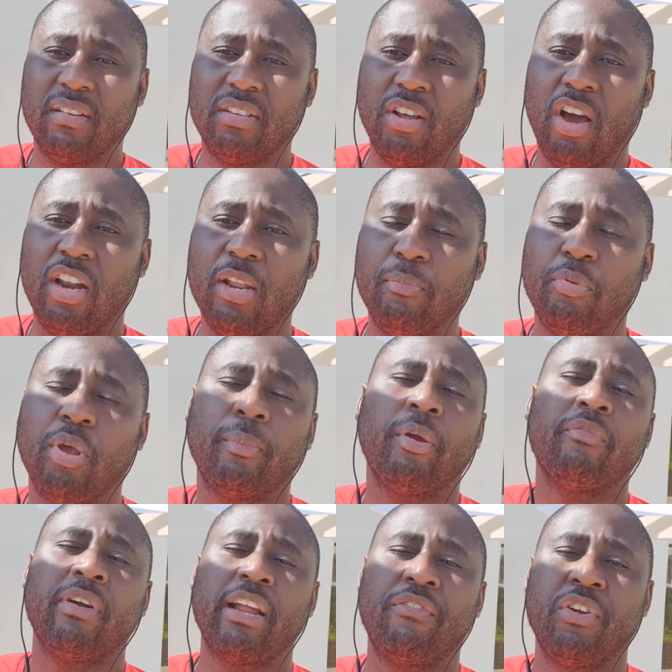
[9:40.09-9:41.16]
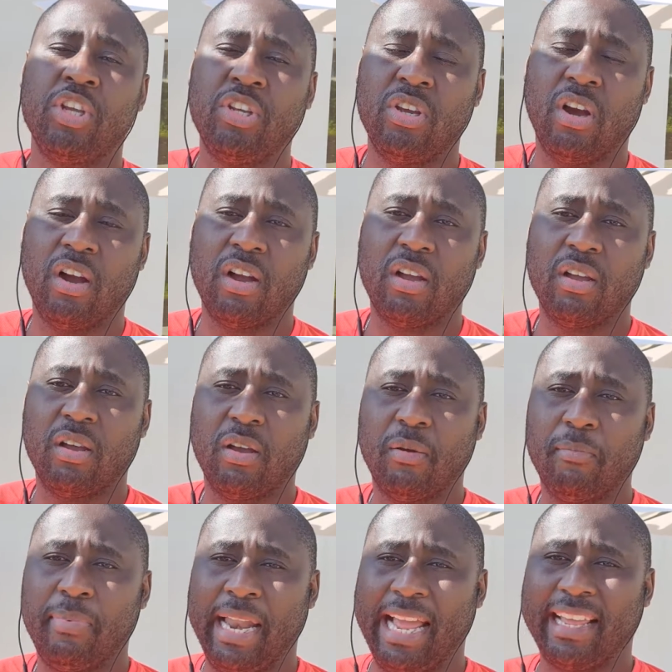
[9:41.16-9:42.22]
the unemployment rate for young
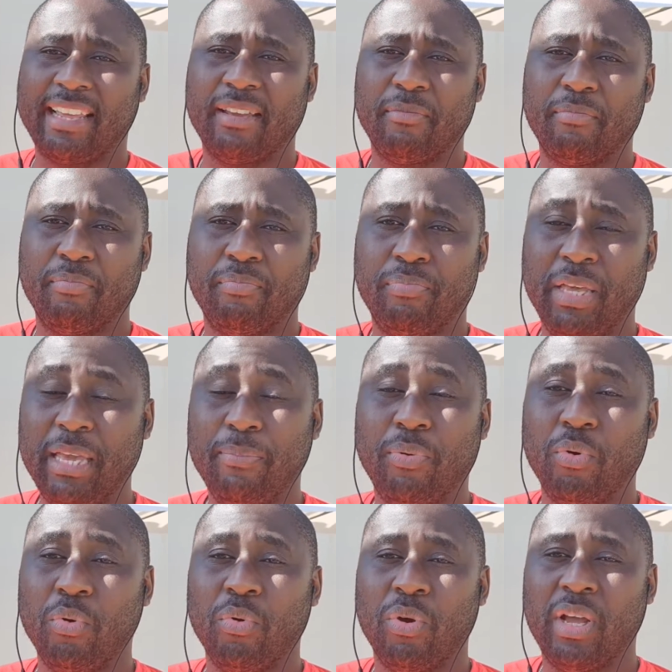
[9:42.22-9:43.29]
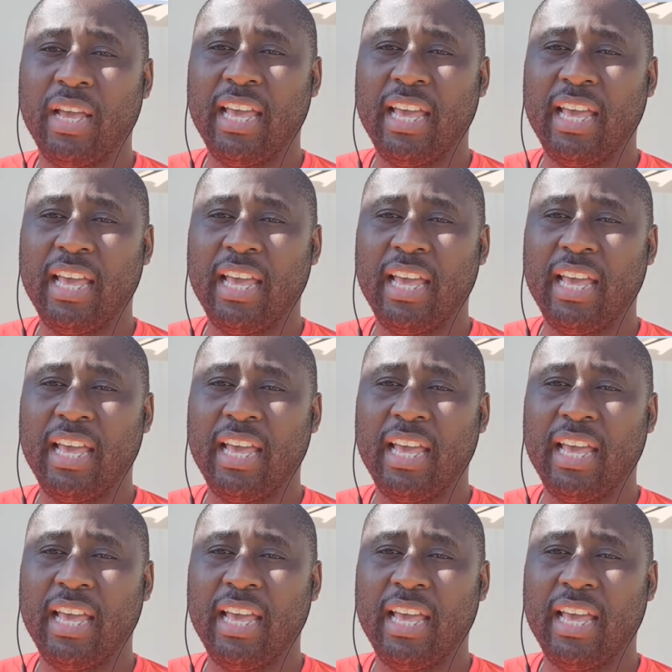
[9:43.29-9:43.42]
black people